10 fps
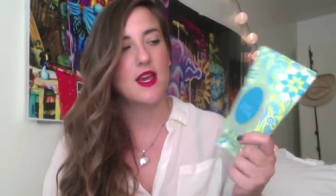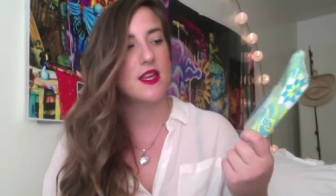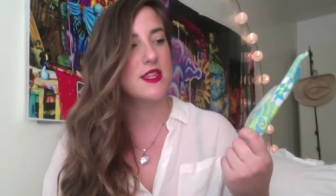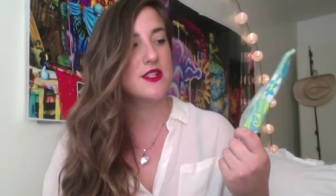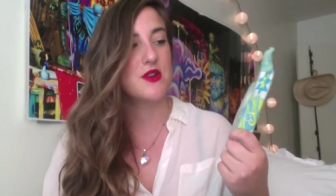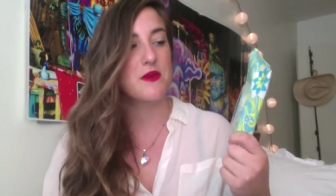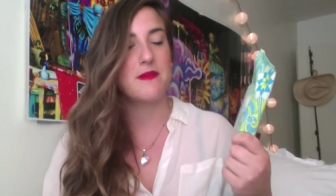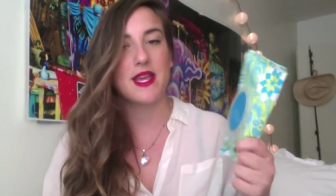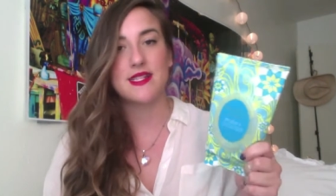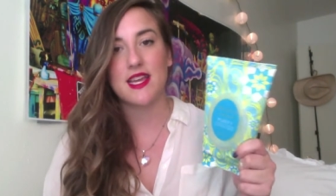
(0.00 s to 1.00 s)
These are
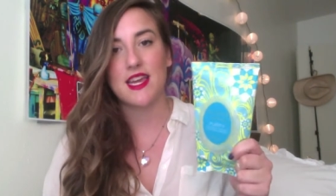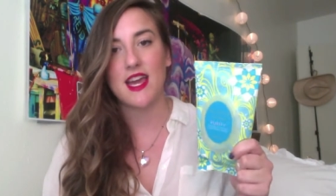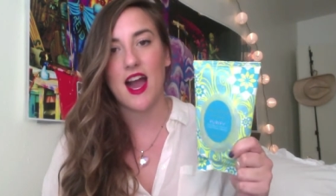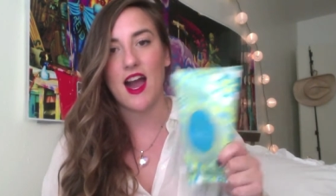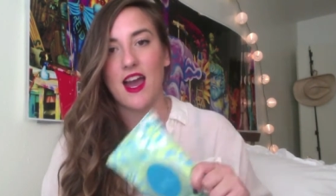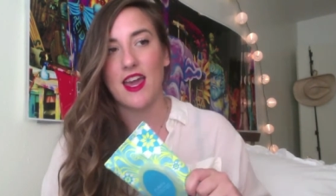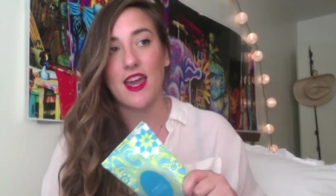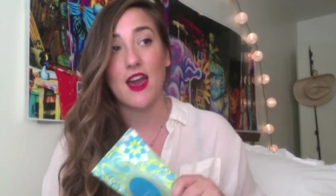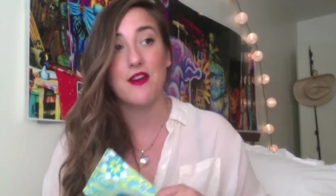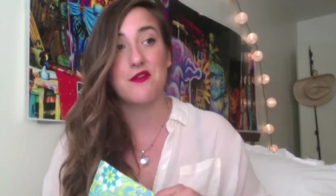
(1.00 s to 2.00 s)
amazing. I
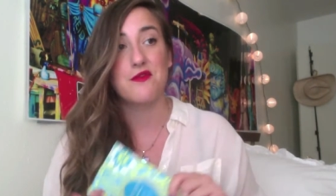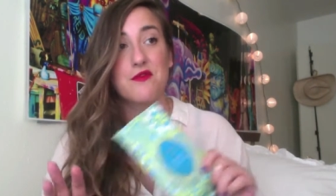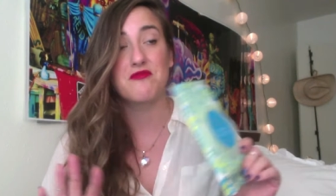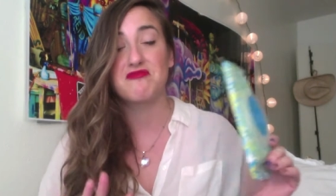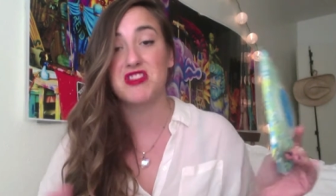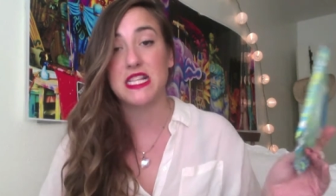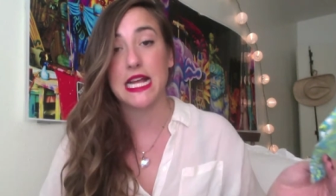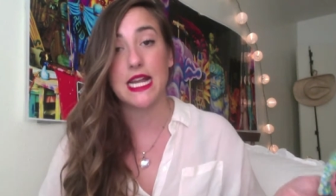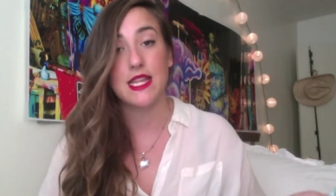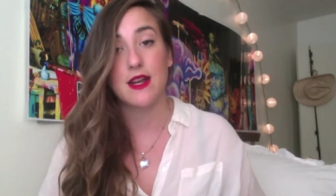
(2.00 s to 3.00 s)
have
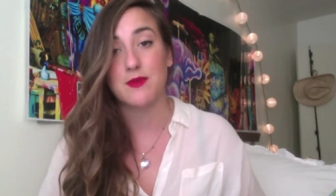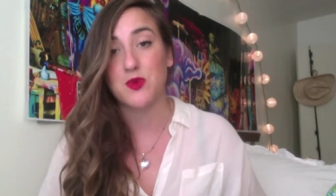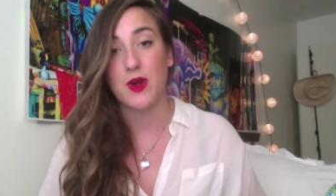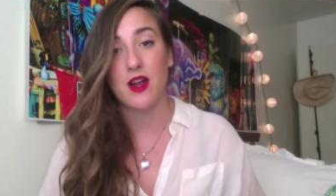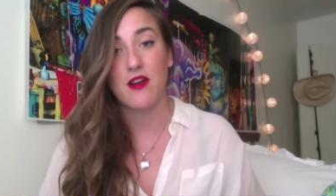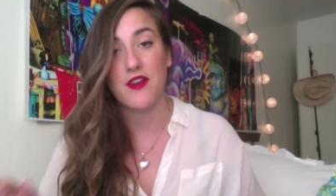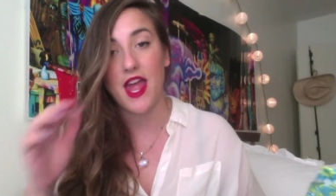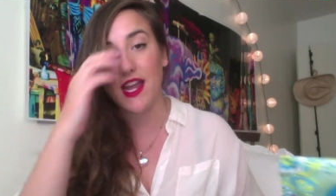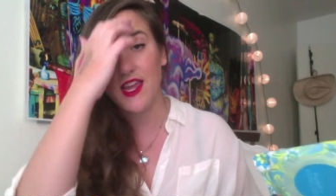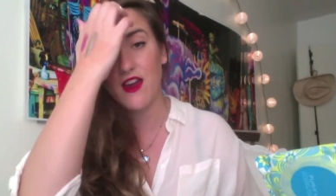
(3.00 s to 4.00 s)
decided that I'm swearing off
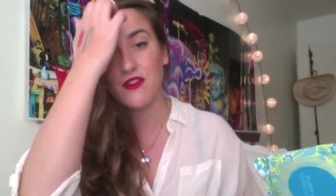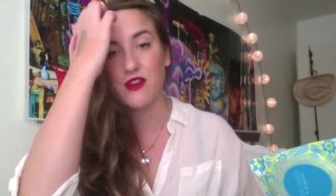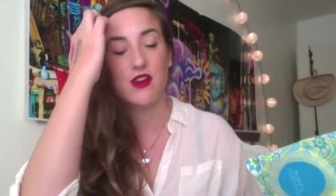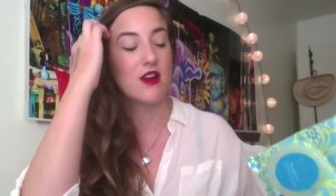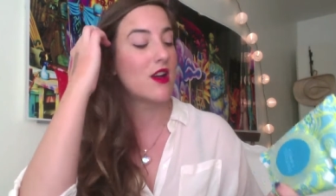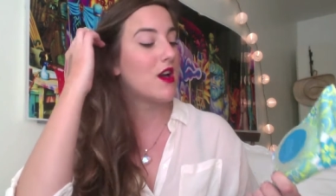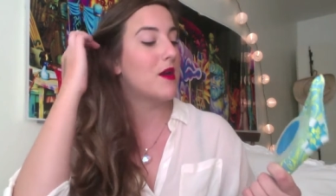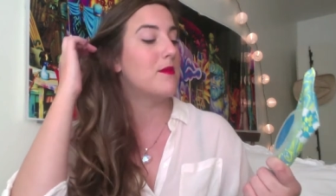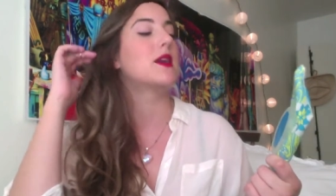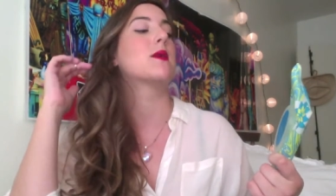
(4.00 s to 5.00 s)
any other
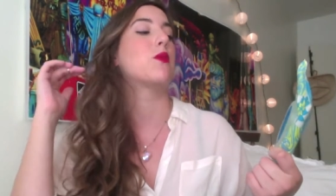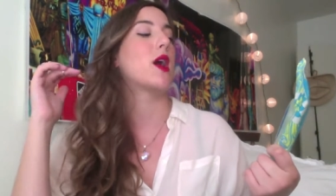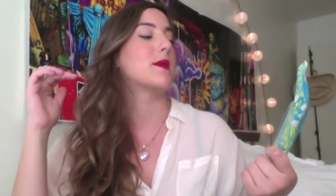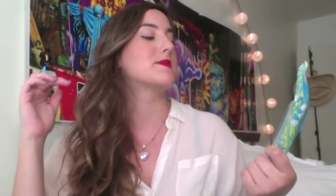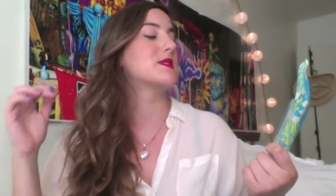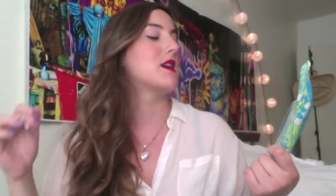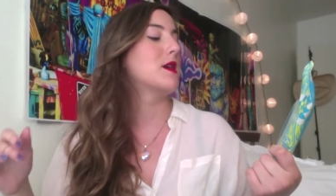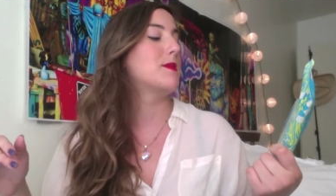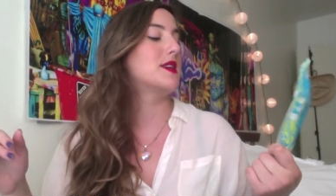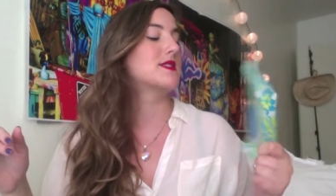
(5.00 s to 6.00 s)
makeup wipes
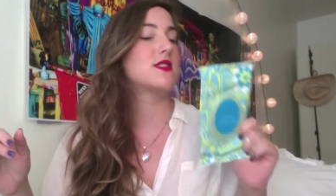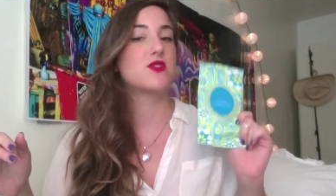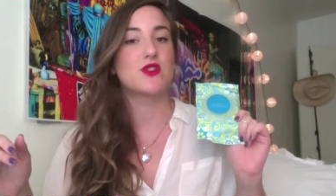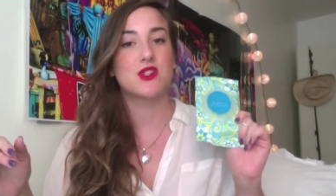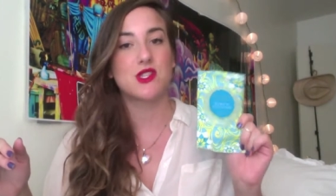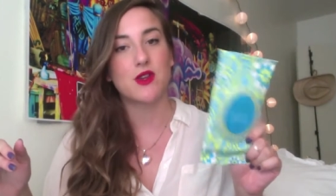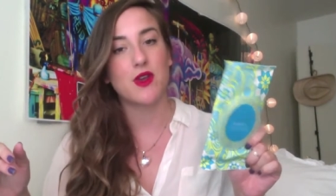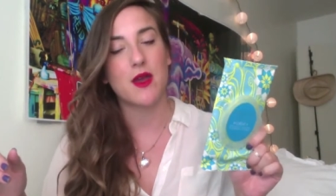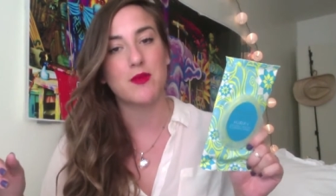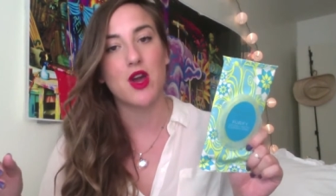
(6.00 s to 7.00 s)
because these are just so
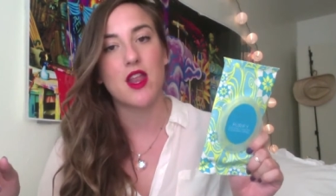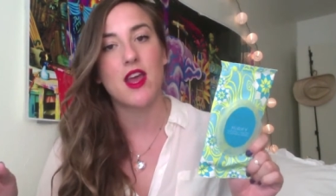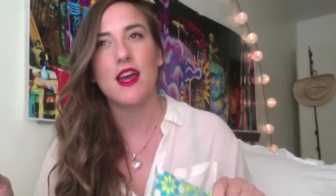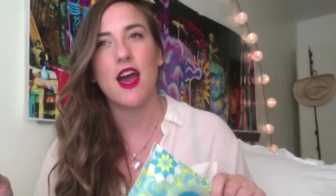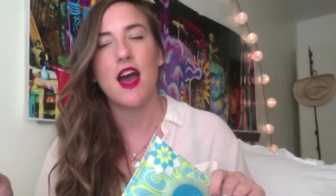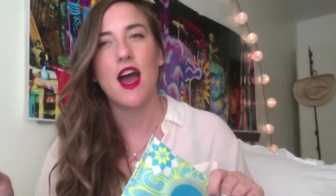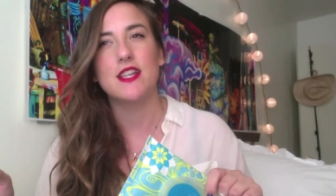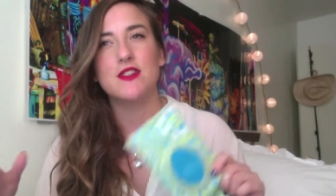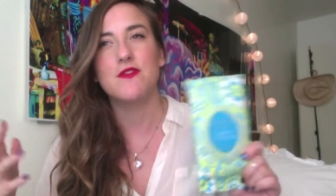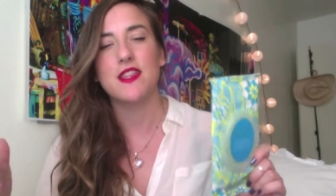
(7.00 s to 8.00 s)
damn good. I
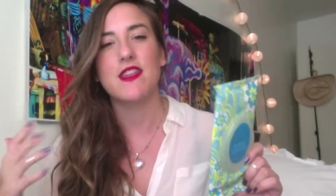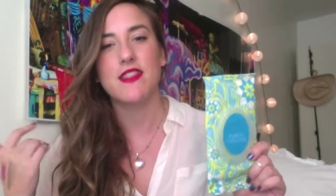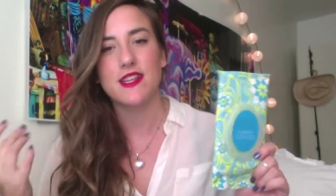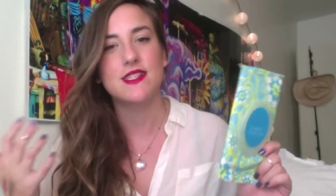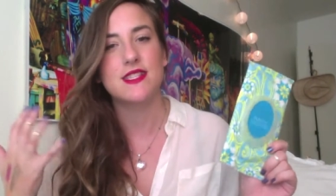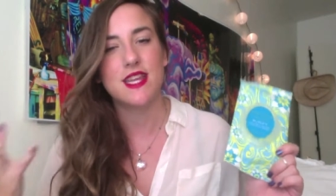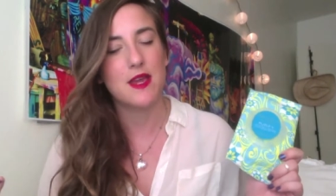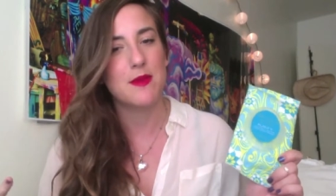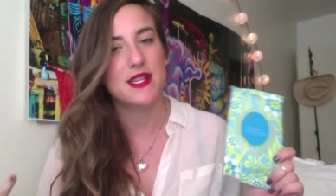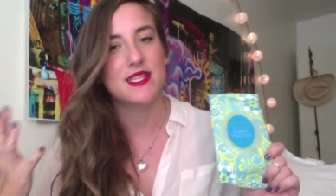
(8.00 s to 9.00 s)
do find that they
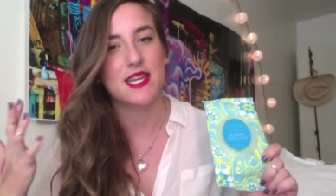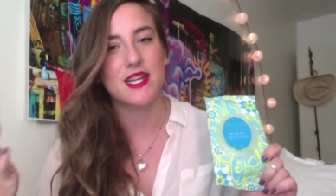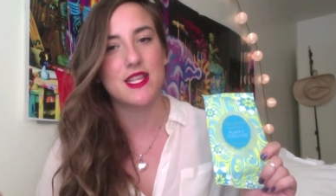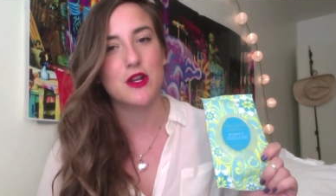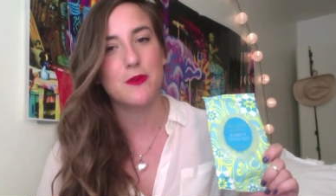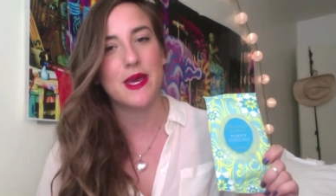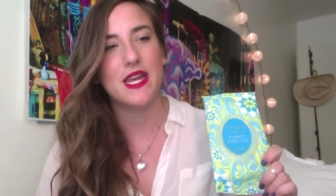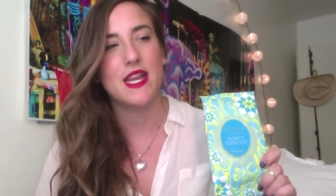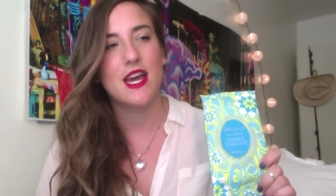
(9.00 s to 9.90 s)
sting my skin a little bit,